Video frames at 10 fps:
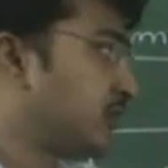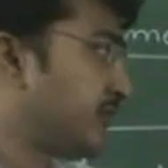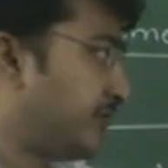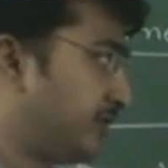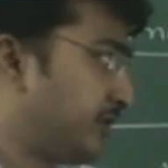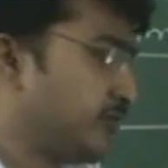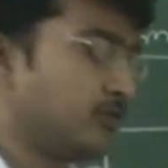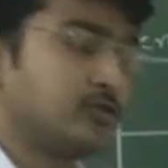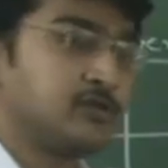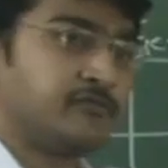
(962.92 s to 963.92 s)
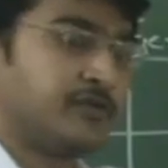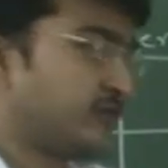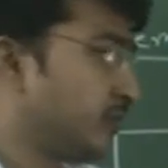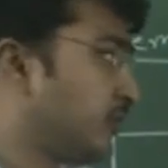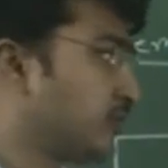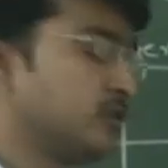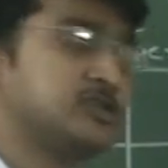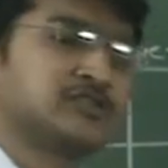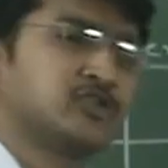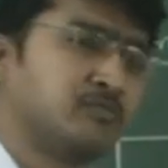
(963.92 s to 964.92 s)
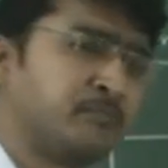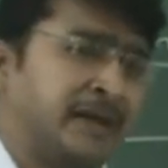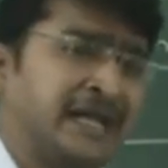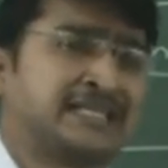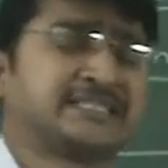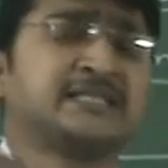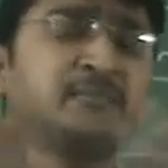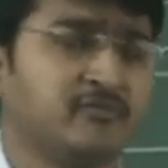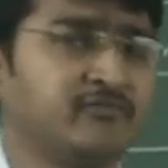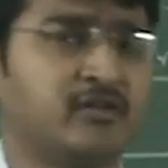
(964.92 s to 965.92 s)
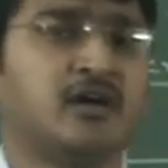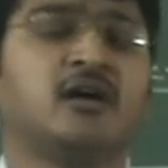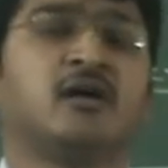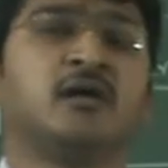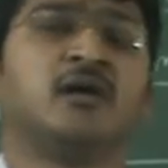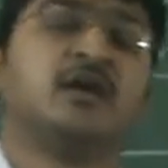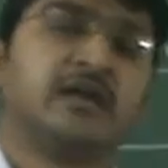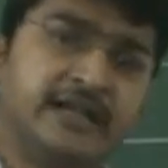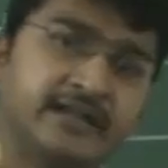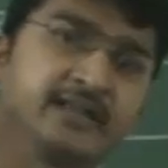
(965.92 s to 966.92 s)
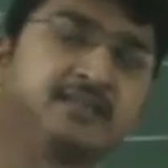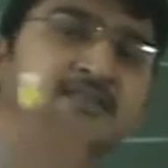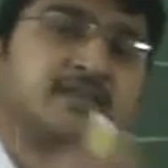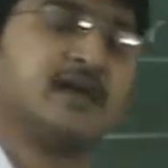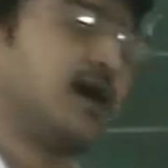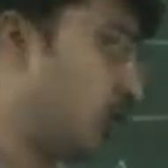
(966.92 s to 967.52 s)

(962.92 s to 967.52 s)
voltage 54 volts, so maximum intensity